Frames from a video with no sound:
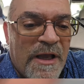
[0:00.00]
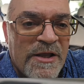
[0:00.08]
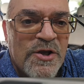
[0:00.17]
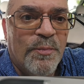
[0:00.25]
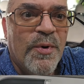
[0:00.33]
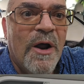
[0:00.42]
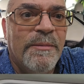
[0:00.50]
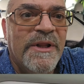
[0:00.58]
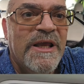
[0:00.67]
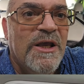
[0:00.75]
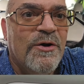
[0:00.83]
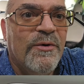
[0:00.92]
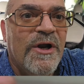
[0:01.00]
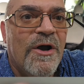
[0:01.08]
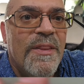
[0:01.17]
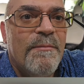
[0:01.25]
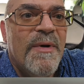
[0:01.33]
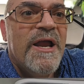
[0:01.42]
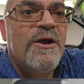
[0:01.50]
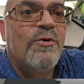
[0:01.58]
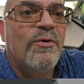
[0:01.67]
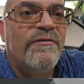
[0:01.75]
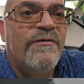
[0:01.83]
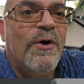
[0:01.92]
you'll probably hear it on the
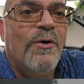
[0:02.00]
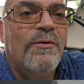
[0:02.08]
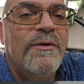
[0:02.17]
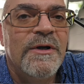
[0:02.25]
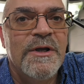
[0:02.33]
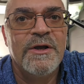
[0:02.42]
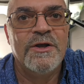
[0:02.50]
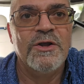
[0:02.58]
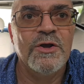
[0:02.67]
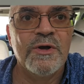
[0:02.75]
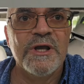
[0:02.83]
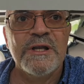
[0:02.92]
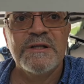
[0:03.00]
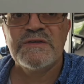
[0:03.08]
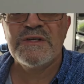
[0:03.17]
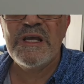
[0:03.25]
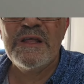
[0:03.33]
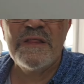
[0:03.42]
microphone. You can see